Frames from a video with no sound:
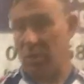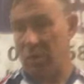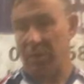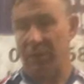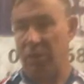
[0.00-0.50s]

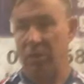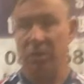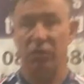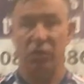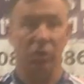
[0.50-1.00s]
well, have you got
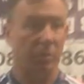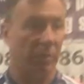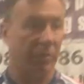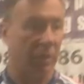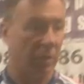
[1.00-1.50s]
your tube
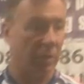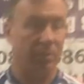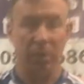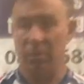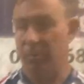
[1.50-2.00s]
or have you got your
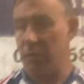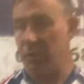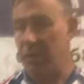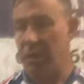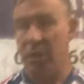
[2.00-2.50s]
pump,
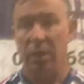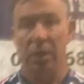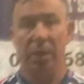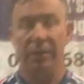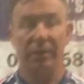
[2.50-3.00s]

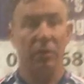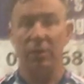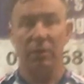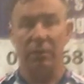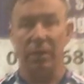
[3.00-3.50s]
and they've
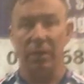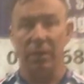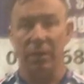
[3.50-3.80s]
got nothing.